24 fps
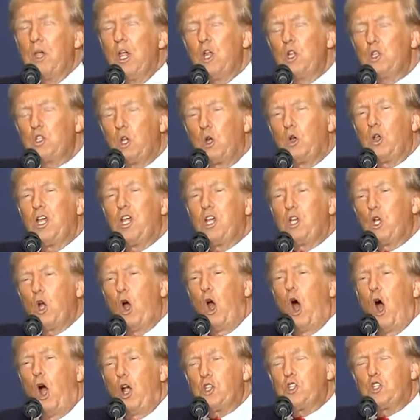So he
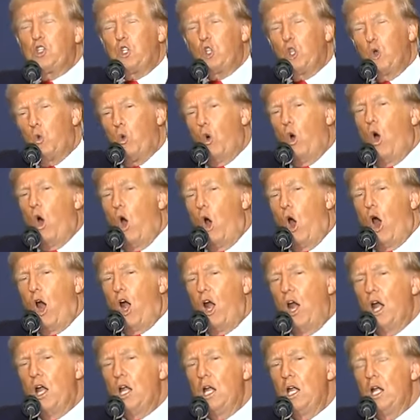caused the
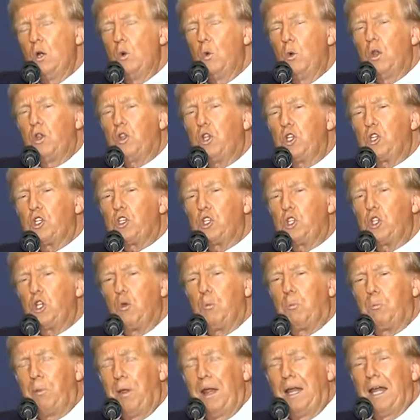war with his
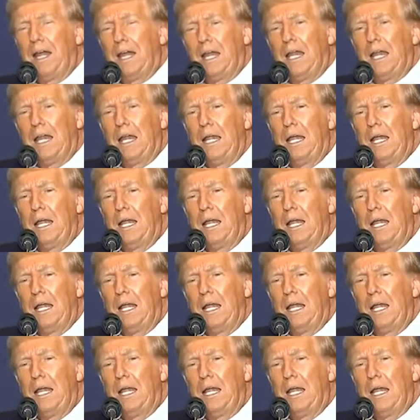stupidity,